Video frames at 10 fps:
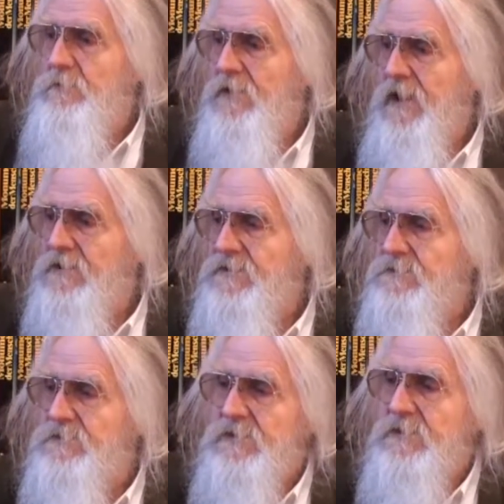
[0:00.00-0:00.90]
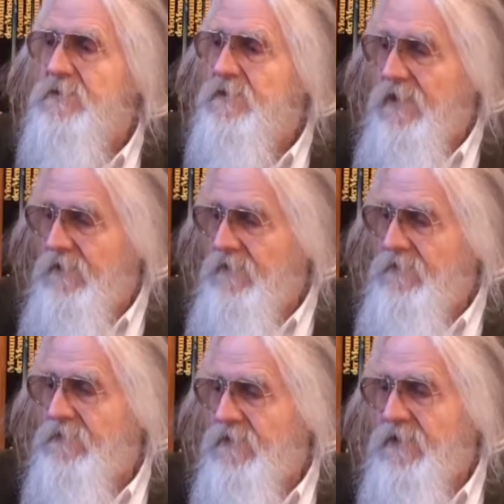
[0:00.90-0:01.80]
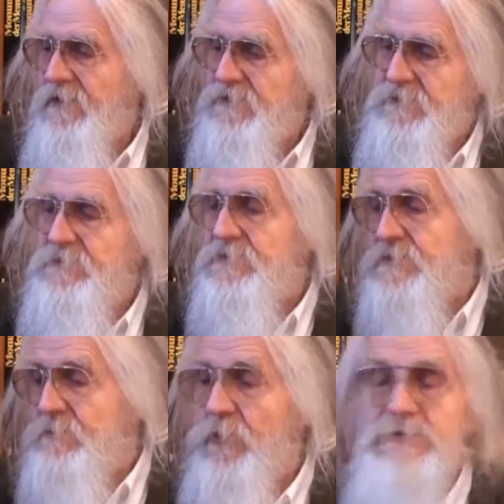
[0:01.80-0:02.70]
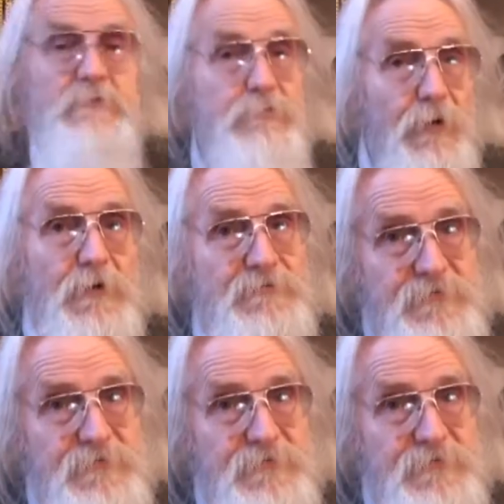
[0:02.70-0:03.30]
Manhattan Juice Clinic, the healing juices, the most important